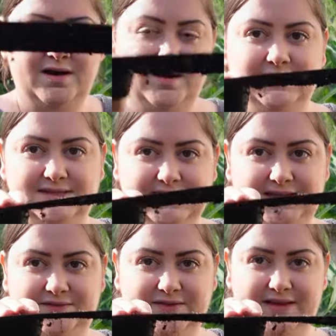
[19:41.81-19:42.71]

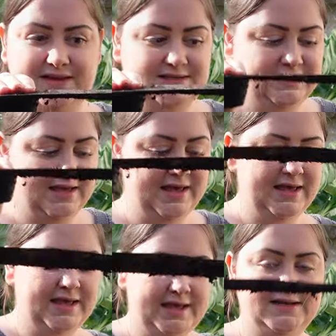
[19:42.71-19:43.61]
underneath this
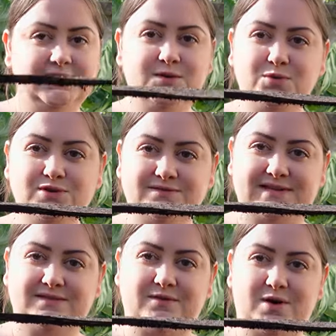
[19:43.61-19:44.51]
into the water
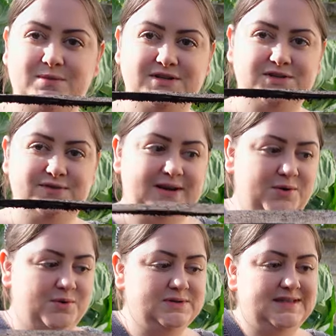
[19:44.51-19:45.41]
reservoir, which is really
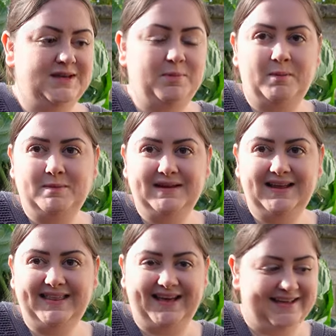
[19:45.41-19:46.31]
cool. So then you pop them in
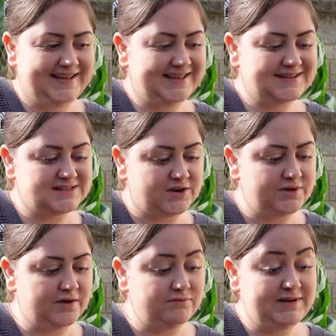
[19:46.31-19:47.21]
like that. So
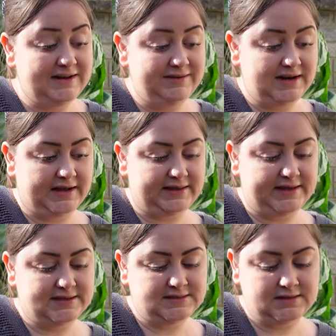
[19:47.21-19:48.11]
I really, really like
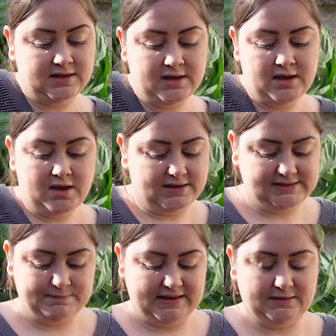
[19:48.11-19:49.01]
this. I
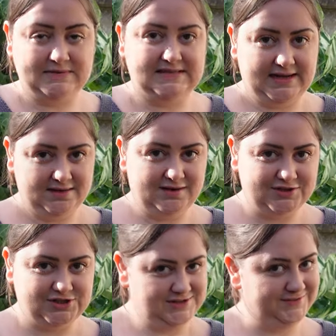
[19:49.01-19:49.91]
did make the mistake
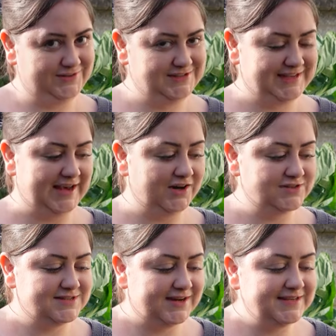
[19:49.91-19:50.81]
last year of using it
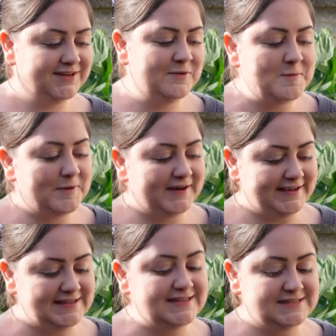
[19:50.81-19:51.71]
outside, but
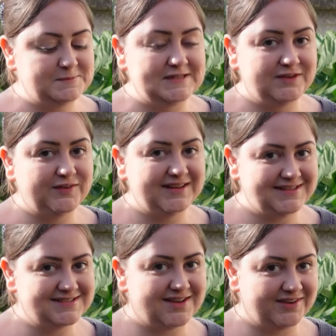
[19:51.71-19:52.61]
it is specifically
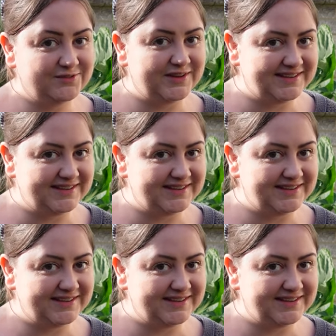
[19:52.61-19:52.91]
designed for